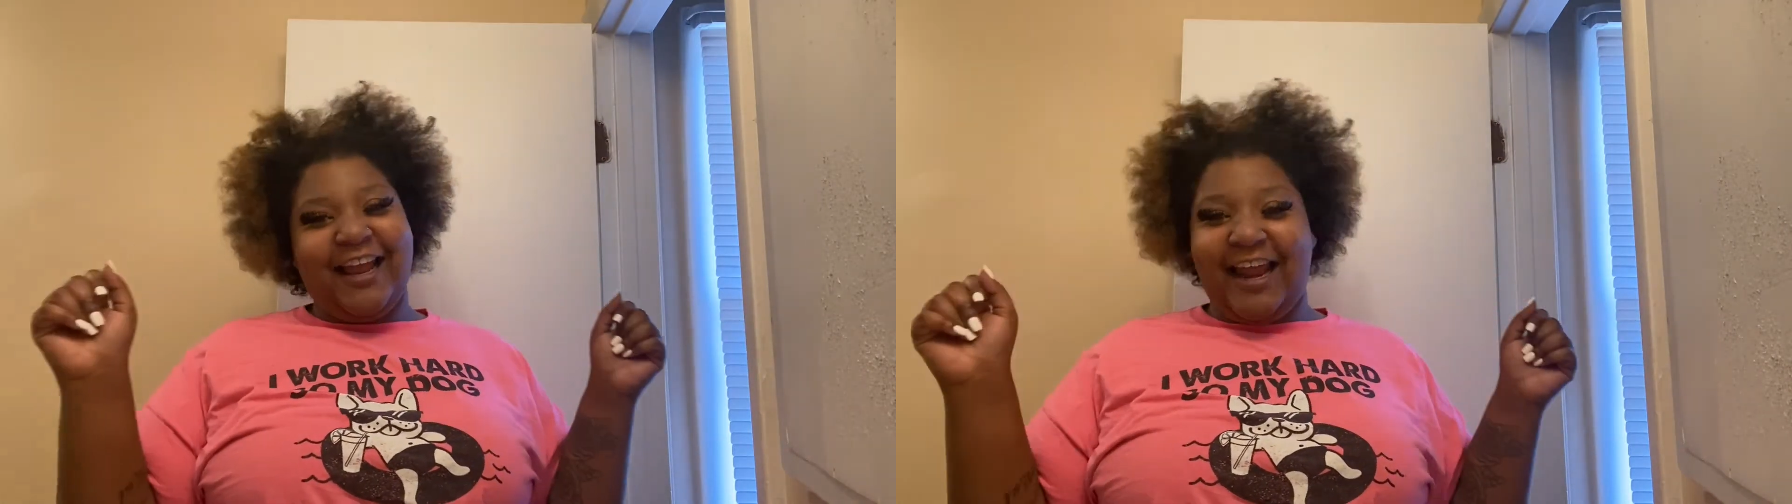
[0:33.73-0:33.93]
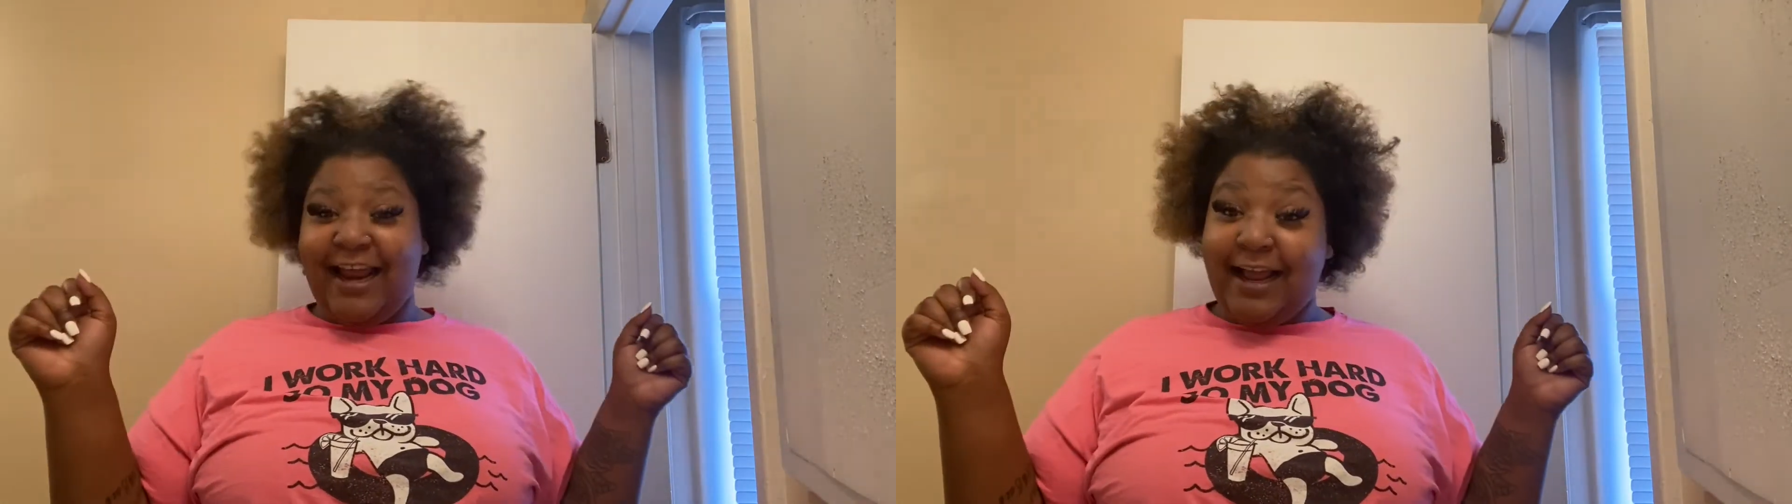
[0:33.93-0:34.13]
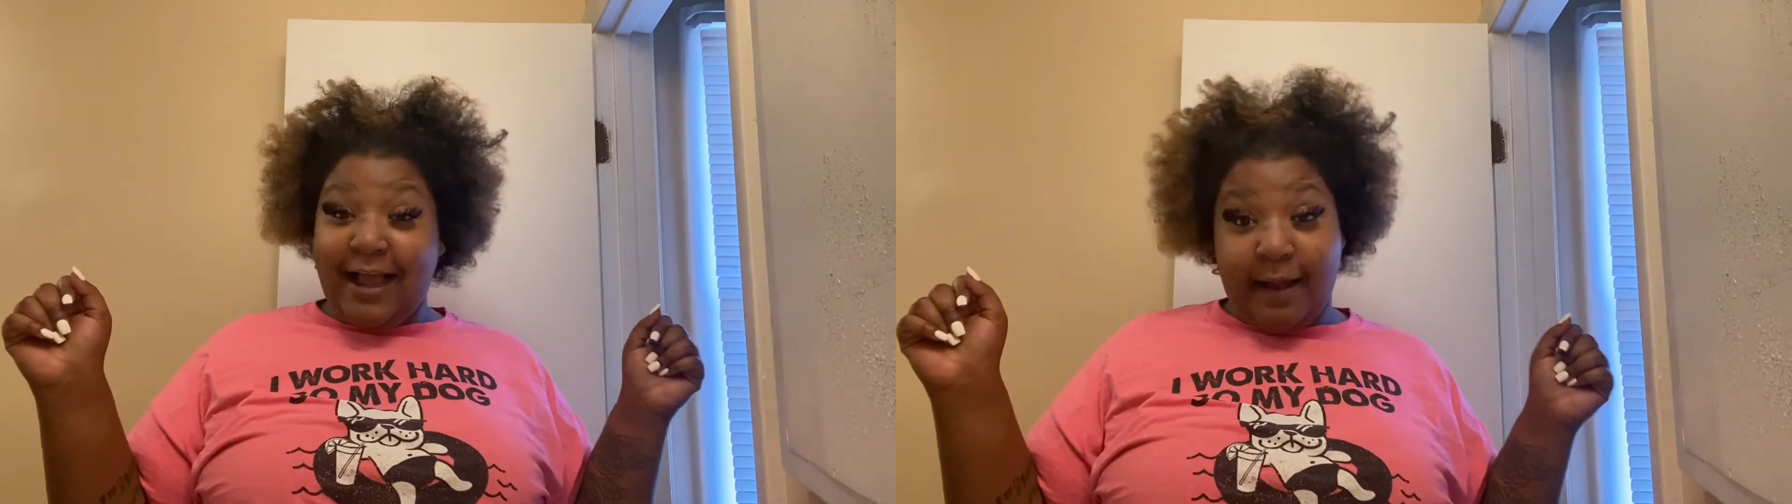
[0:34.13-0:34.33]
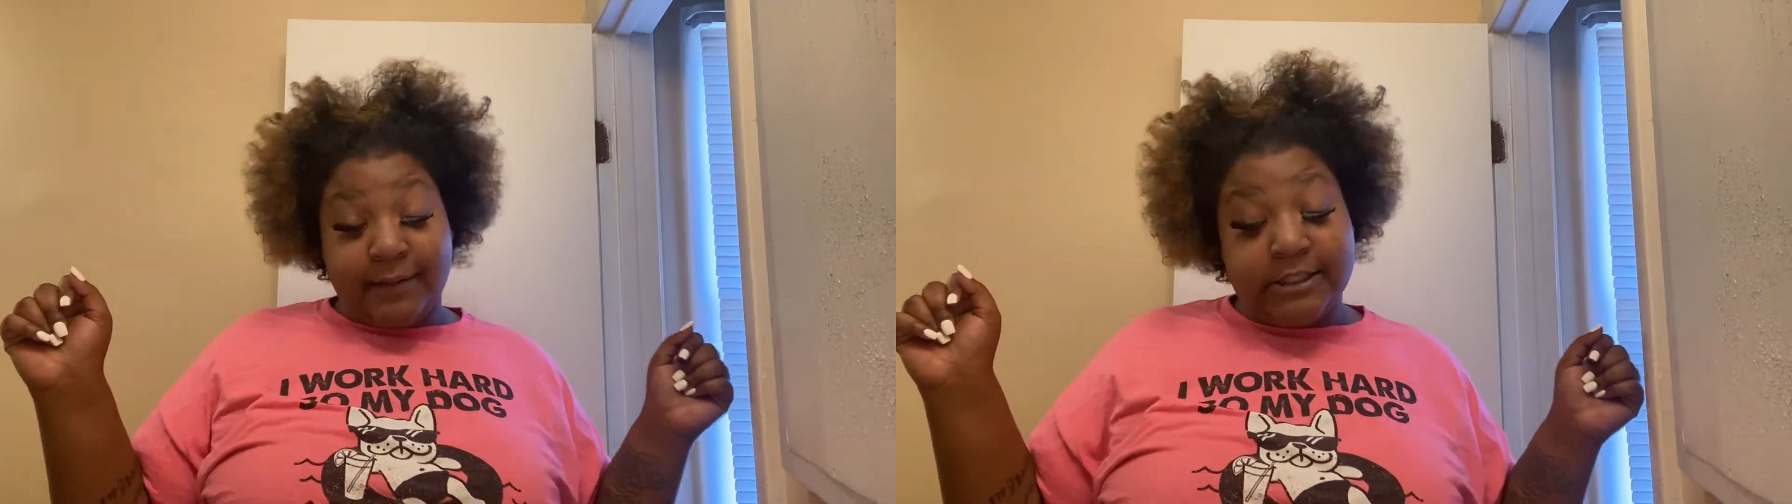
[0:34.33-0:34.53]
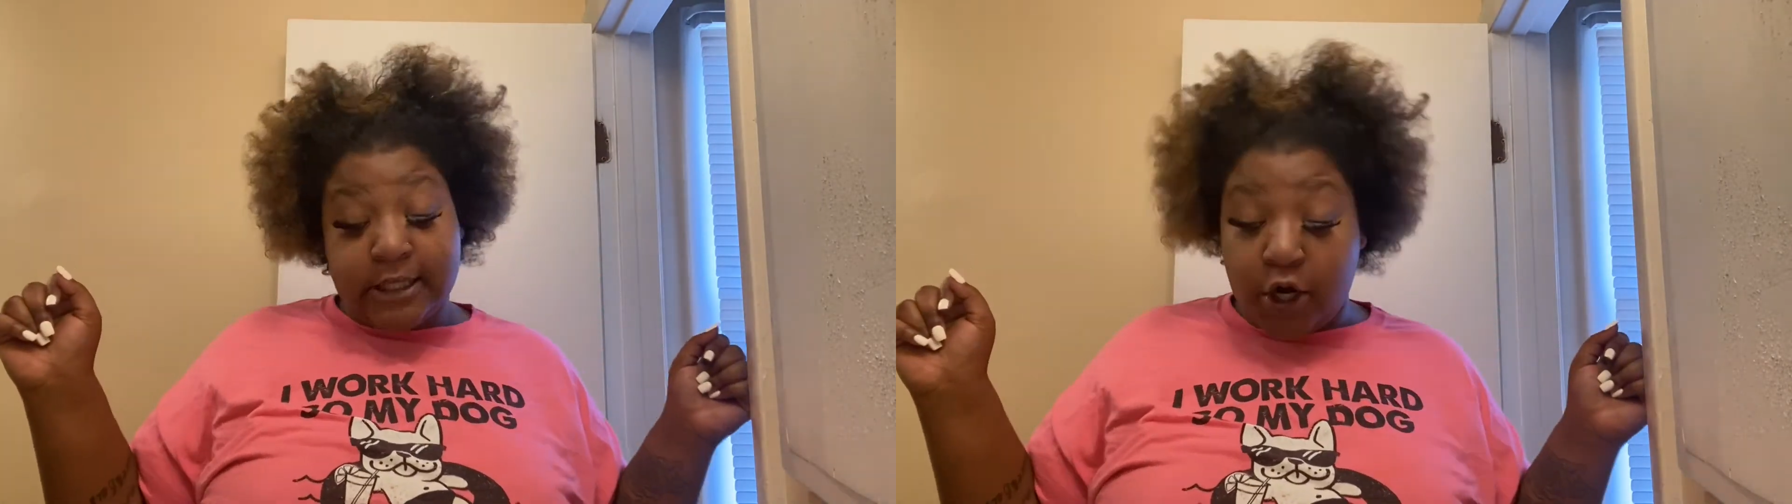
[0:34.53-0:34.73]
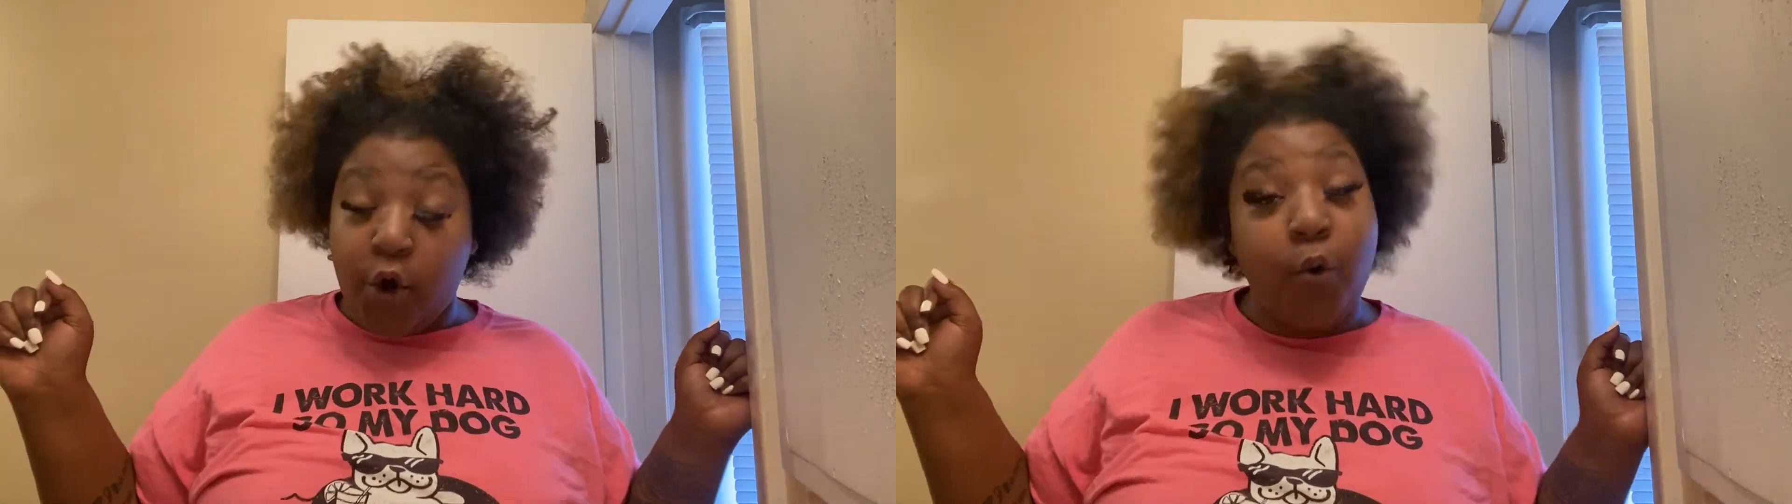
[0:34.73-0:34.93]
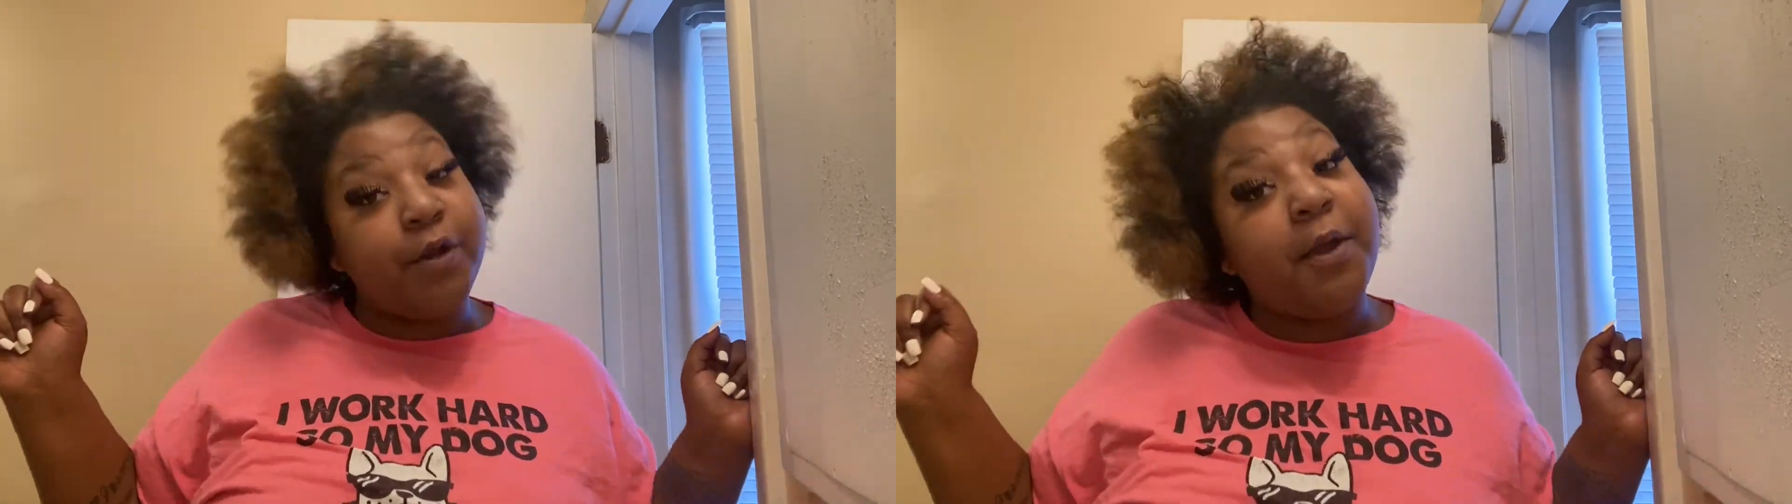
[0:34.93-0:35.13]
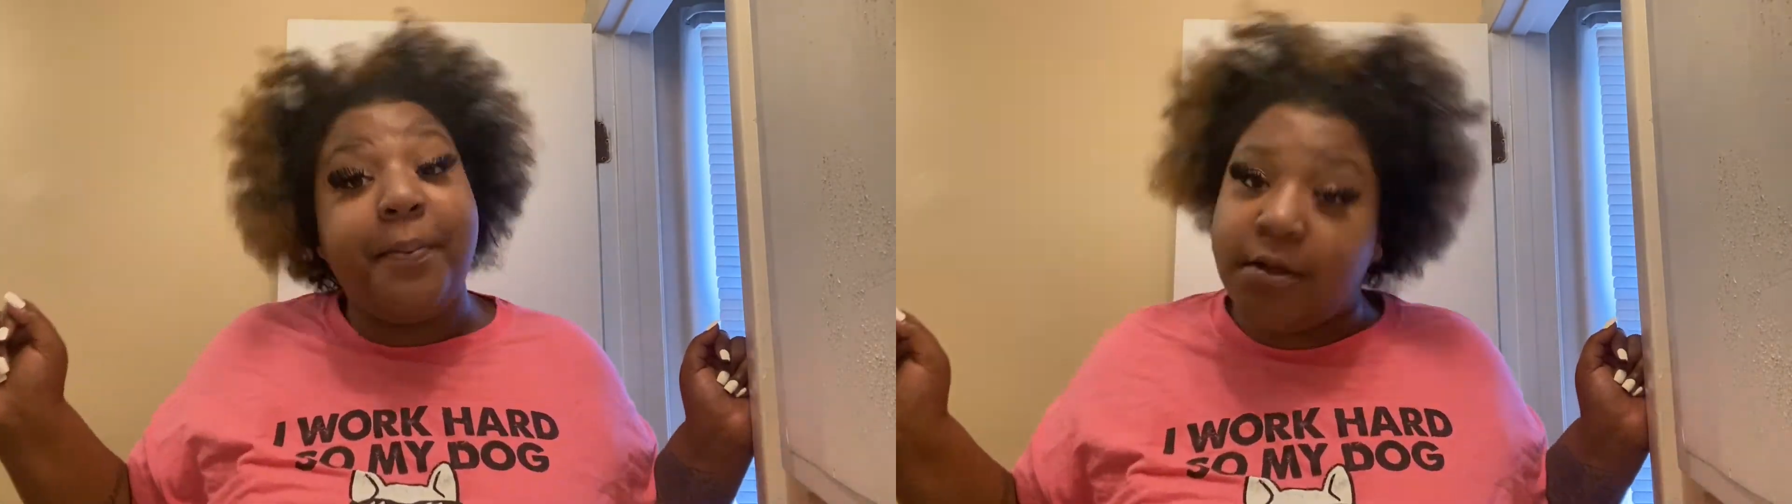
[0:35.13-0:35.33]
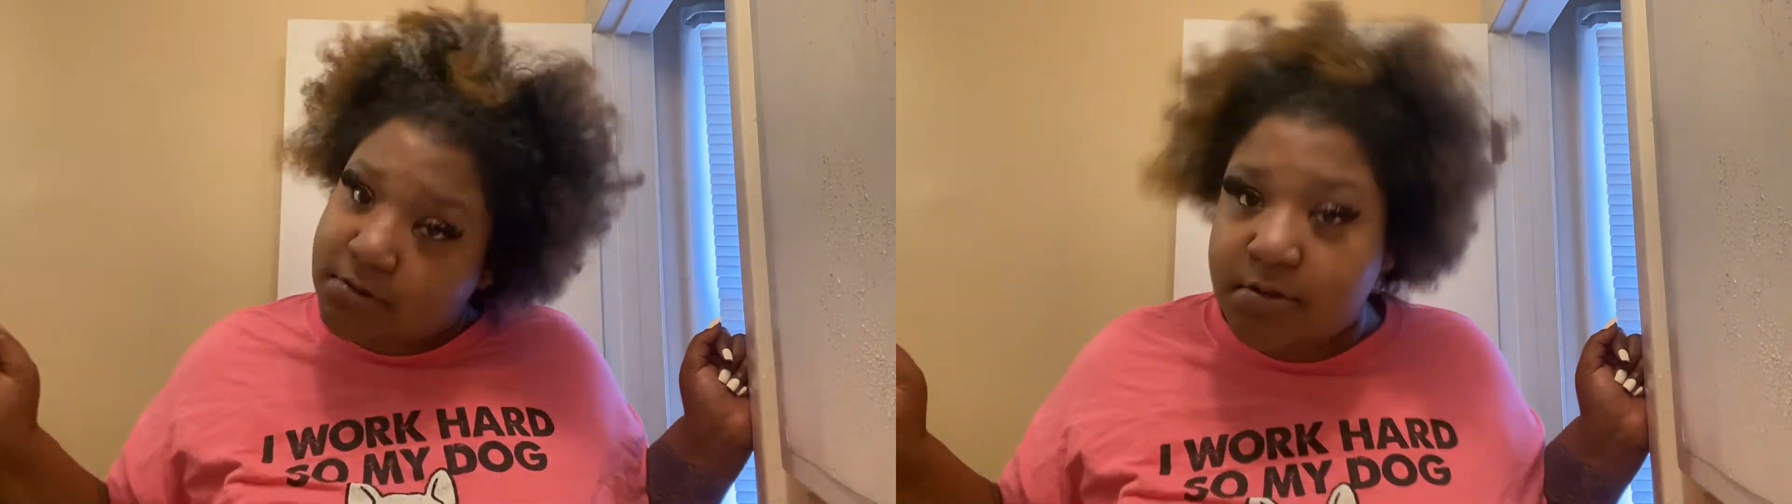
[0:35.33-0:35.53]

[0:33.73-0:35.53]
and comment turn on your post